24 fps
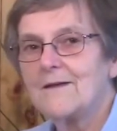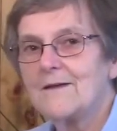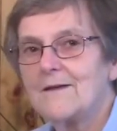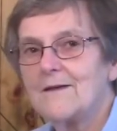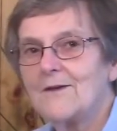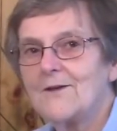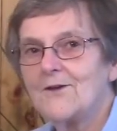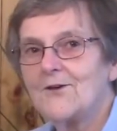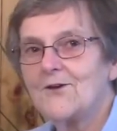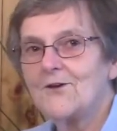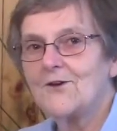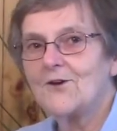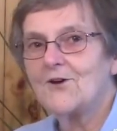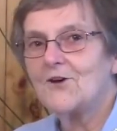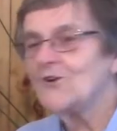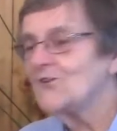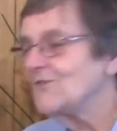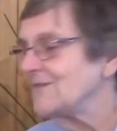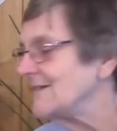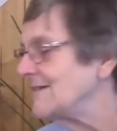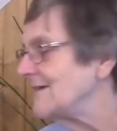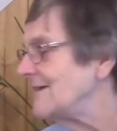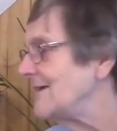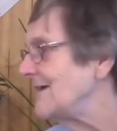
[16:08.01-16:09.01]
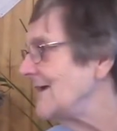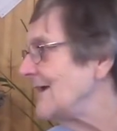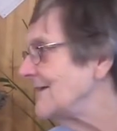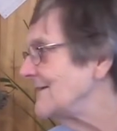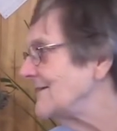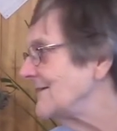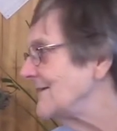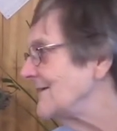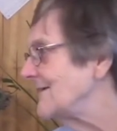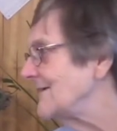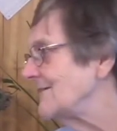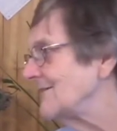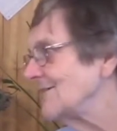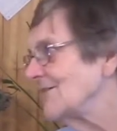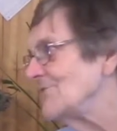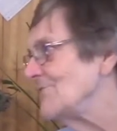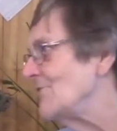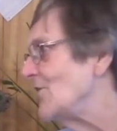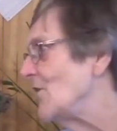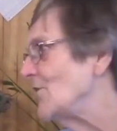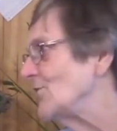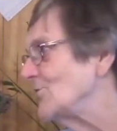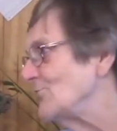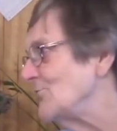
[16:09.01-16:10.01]
uh, Auxiliatrice of
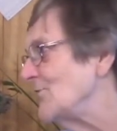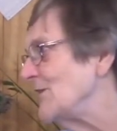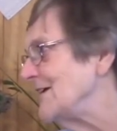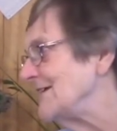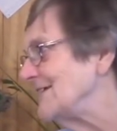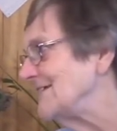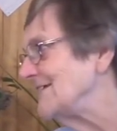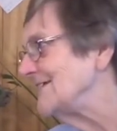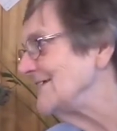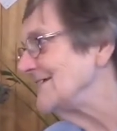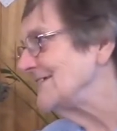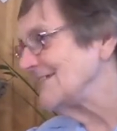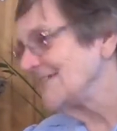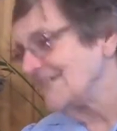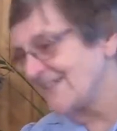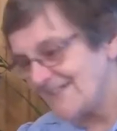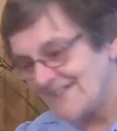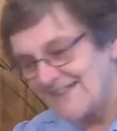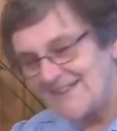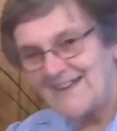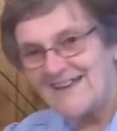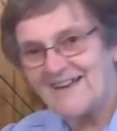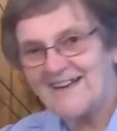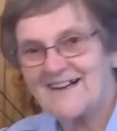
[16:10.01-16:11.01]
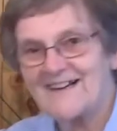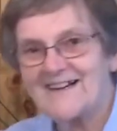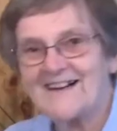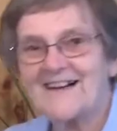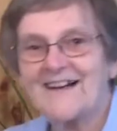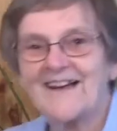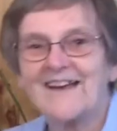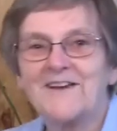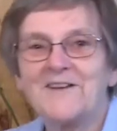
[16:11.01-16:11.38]
all graces. Yes.